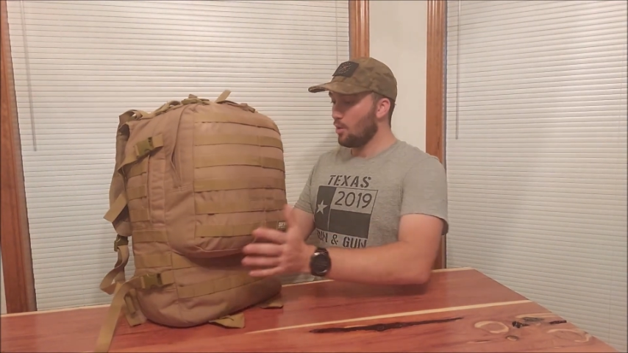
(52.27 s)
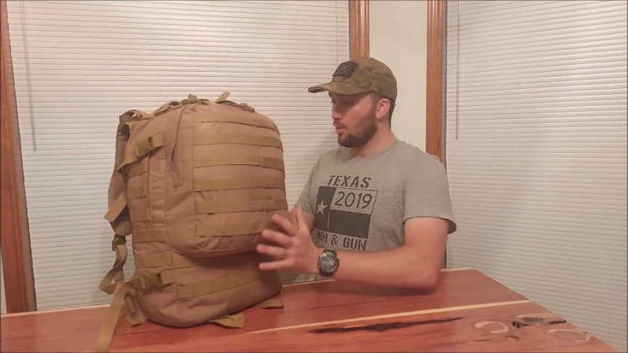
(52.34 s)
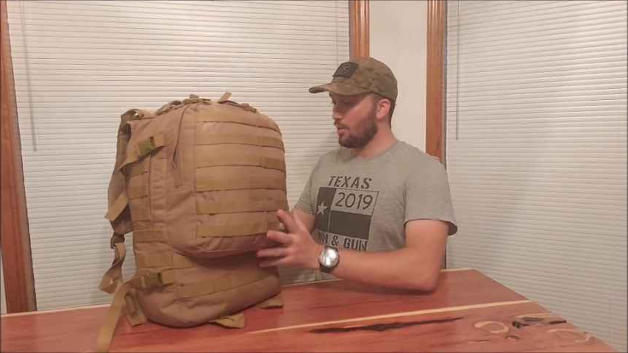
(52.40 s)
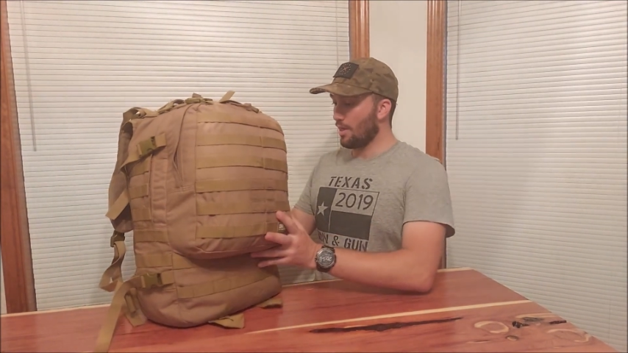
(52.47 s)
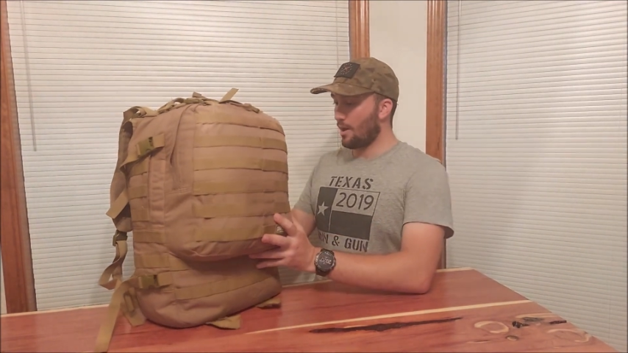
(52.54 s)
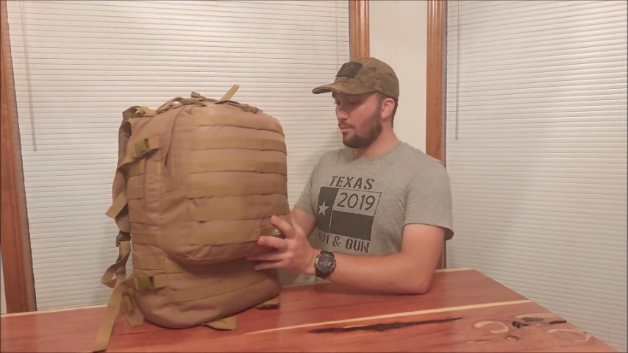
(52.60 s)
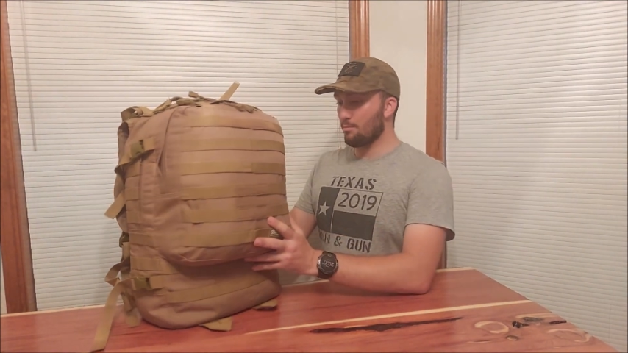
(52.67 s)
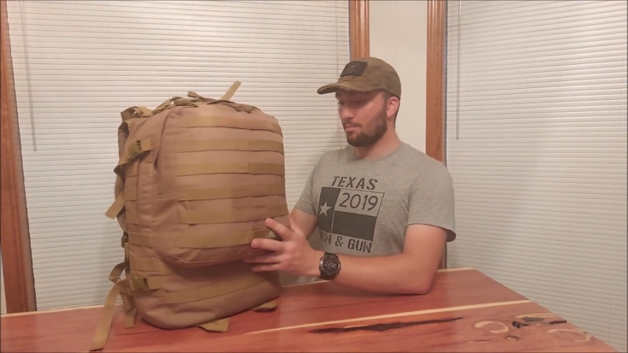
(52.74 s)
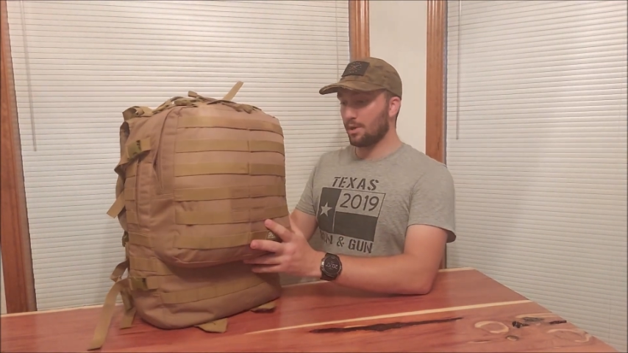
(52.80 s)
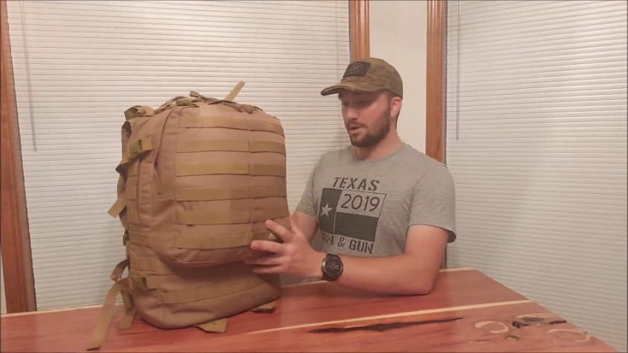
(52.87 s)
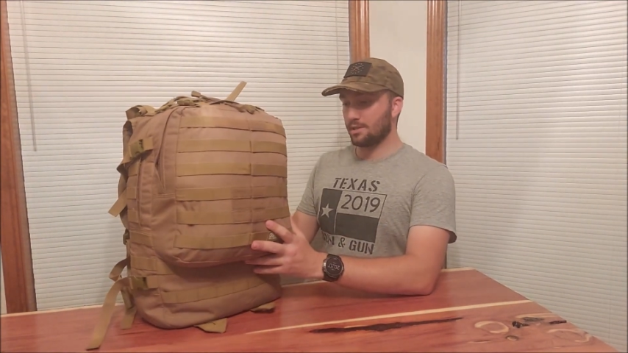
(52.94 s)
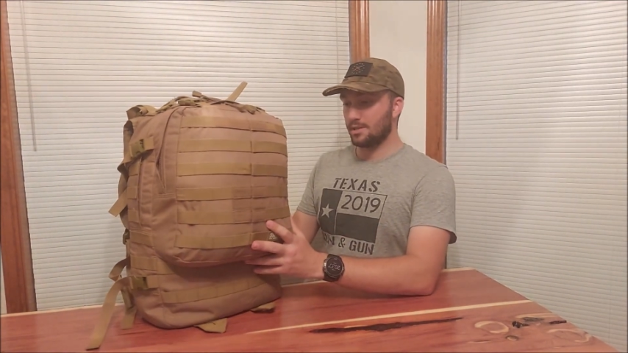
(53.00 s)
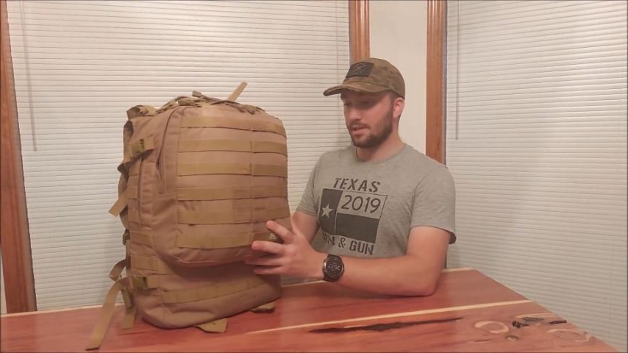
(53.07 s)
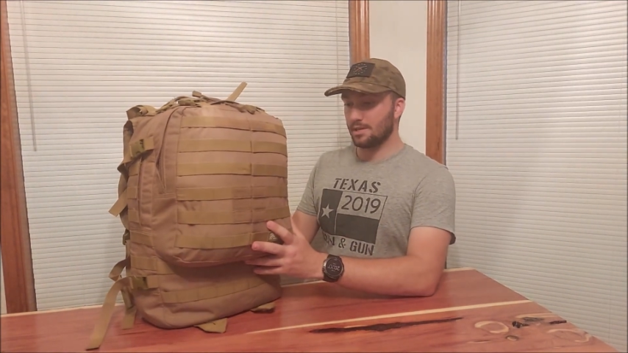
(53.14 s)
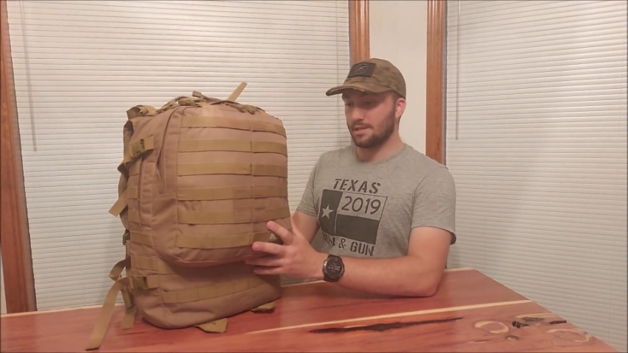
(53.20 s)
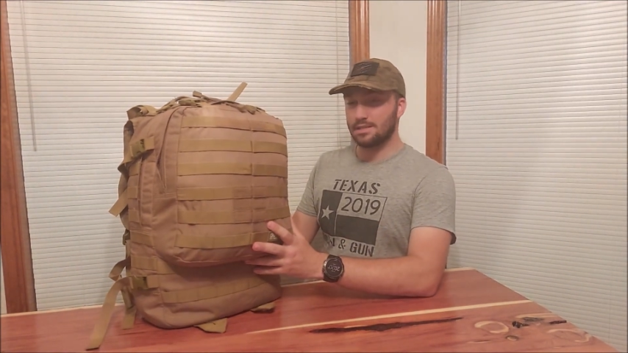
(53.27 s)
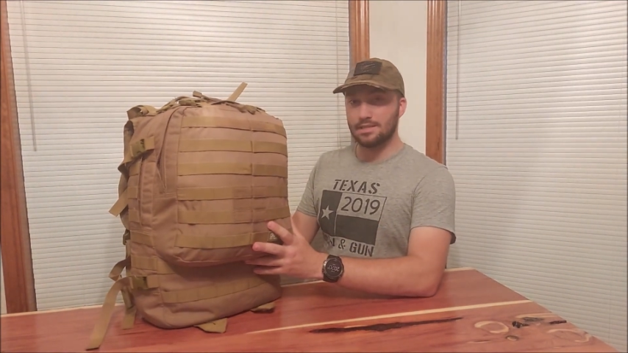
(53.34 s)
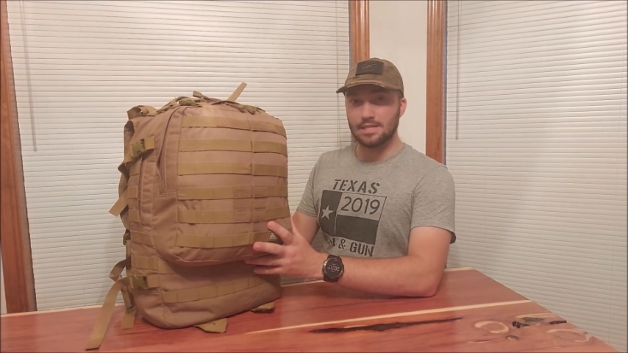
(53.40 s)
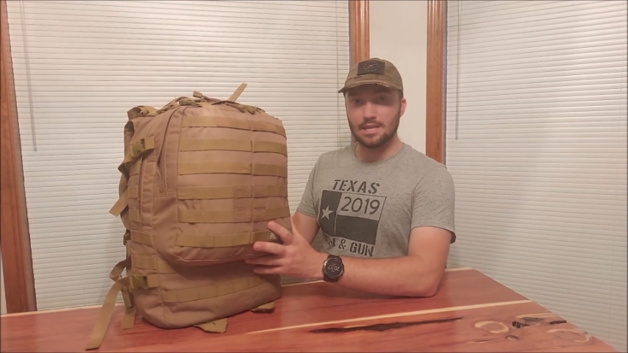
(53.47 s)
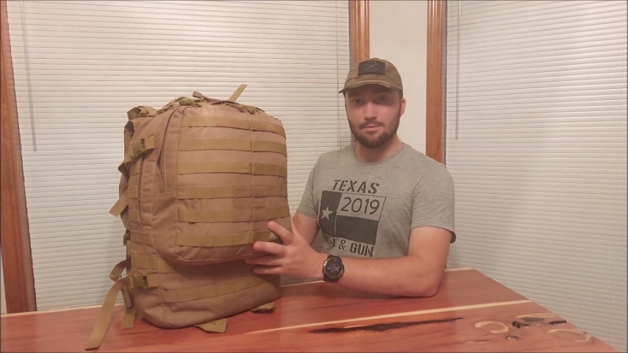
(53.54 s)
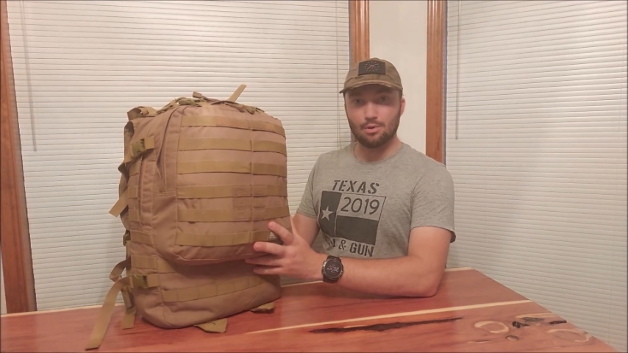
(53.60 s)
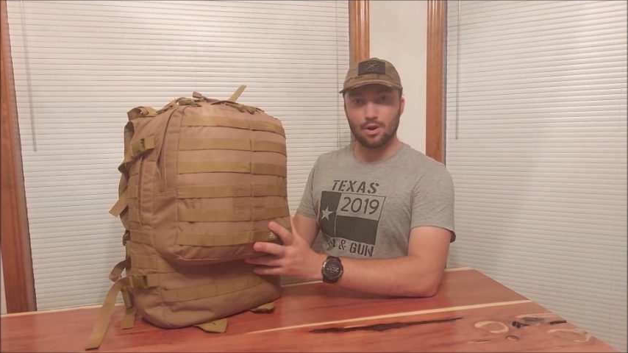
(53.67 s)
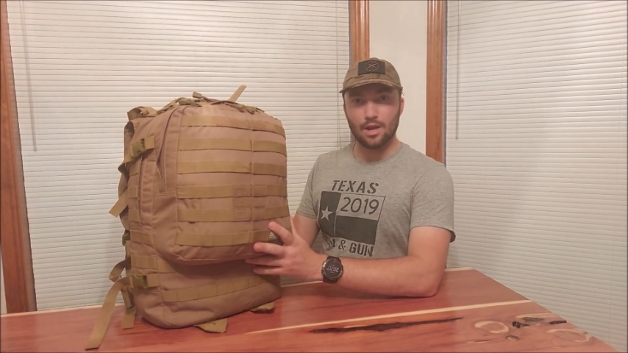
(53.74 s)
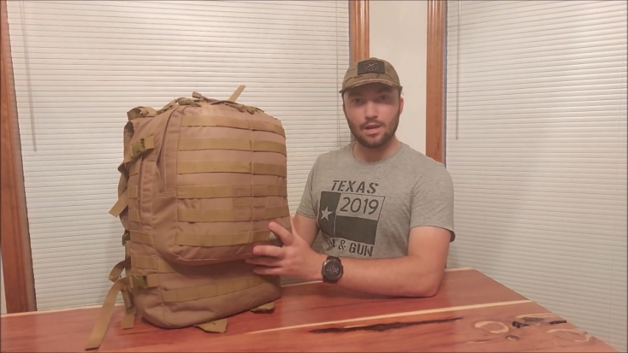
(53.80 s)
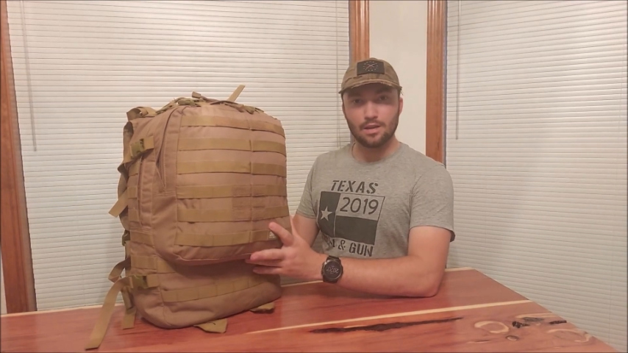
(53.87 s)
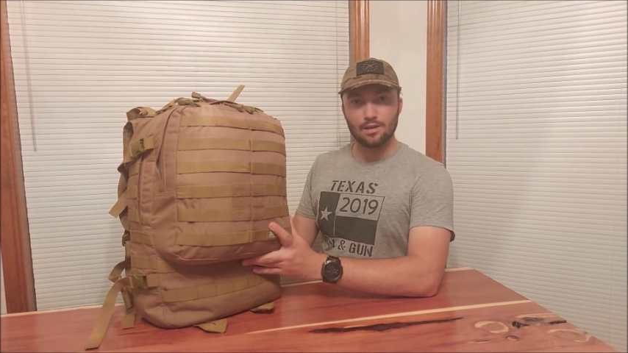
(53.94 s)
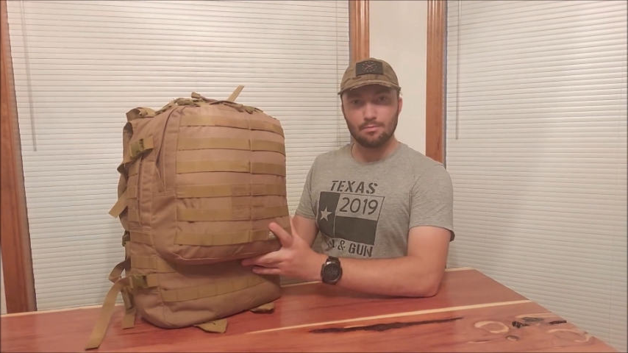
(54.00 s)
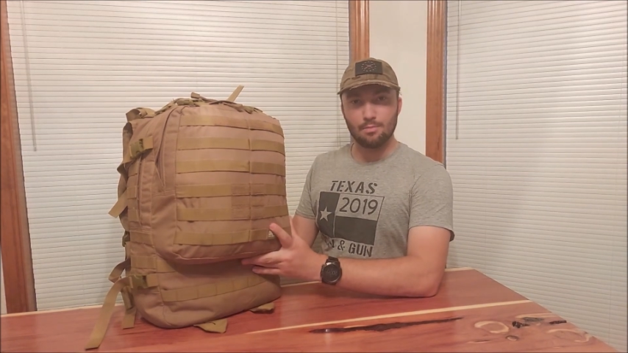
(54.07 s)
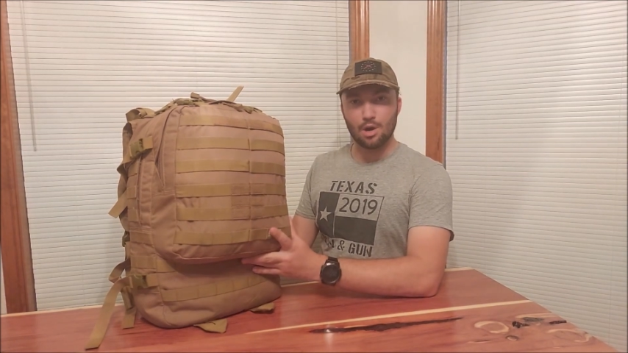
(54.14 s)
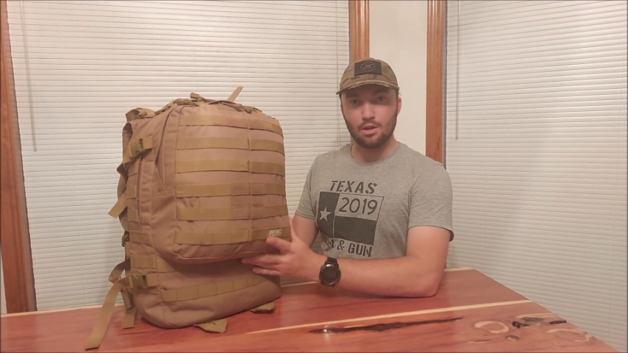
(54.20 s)
without busting a seam or any
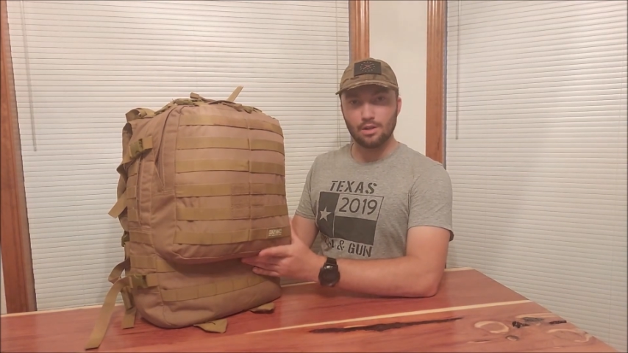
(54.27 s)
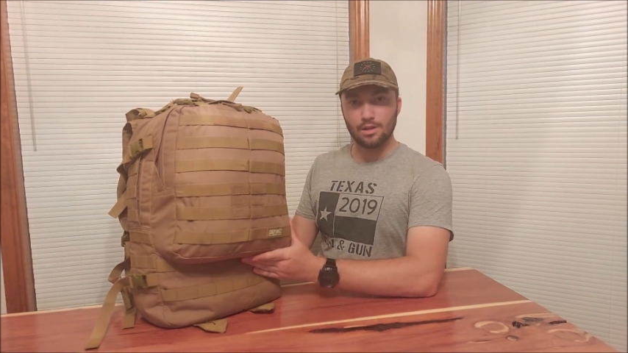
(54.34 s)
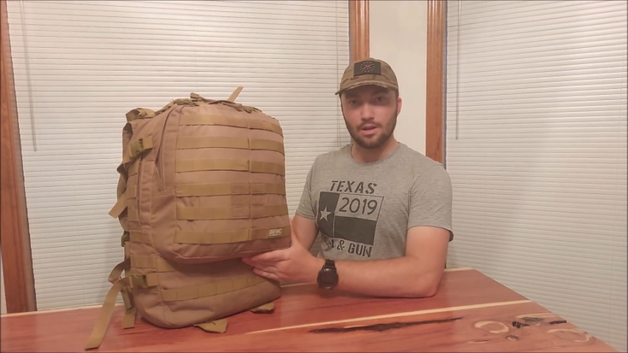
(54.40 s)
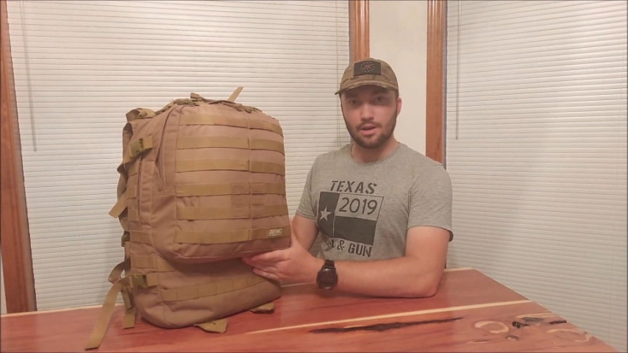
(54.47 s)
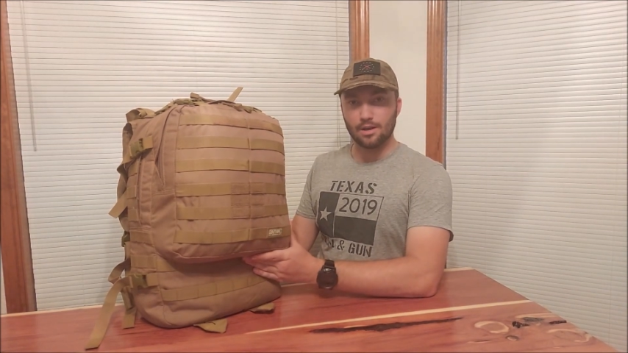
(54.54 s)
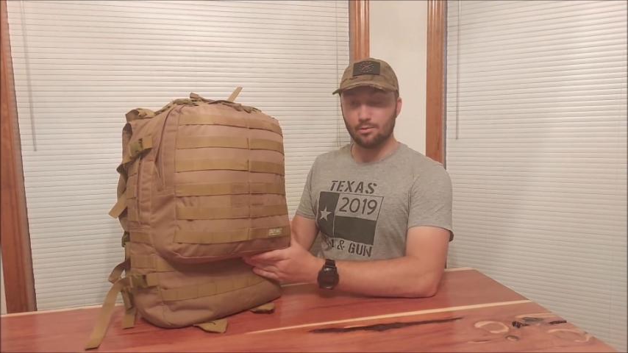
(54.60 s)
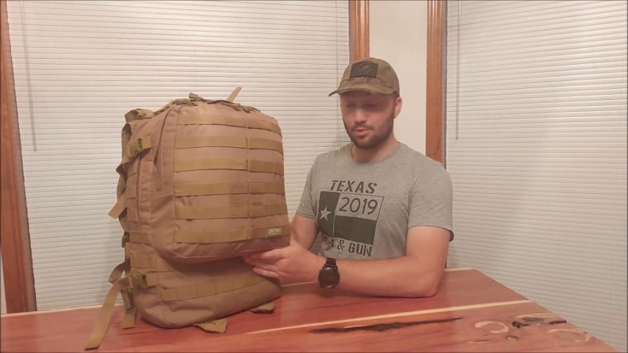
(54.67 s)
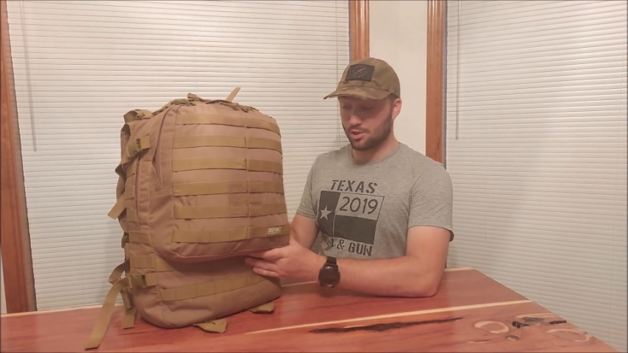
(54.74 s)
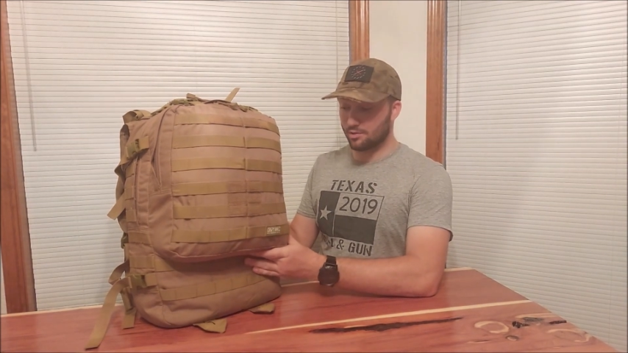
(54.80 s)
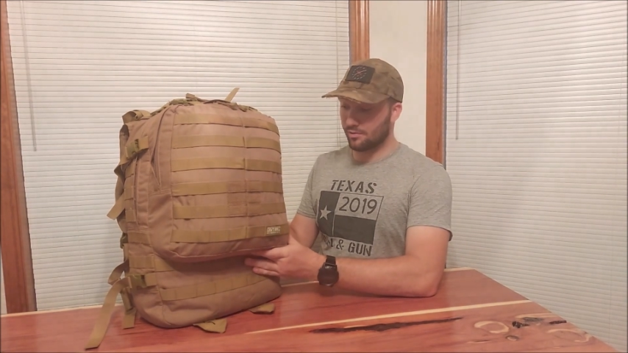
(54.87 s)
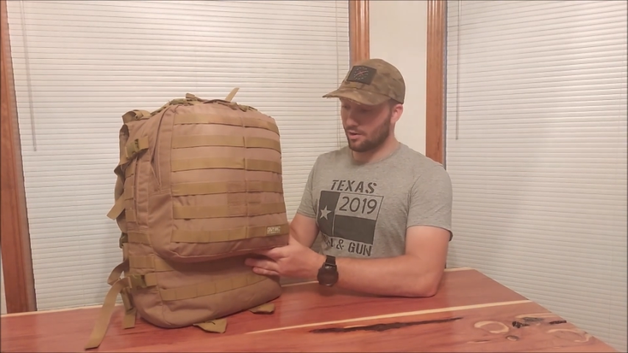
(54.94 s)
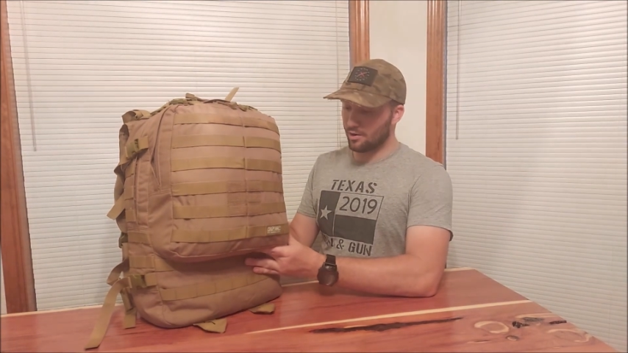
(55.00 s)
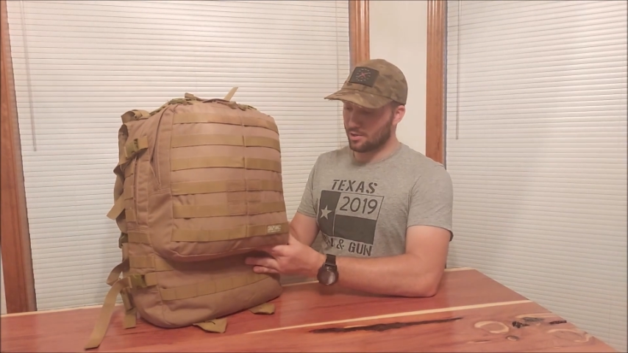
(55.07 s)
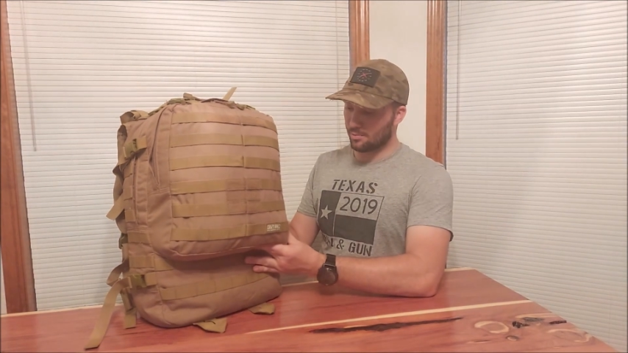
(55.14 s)
of the moly on it, which is very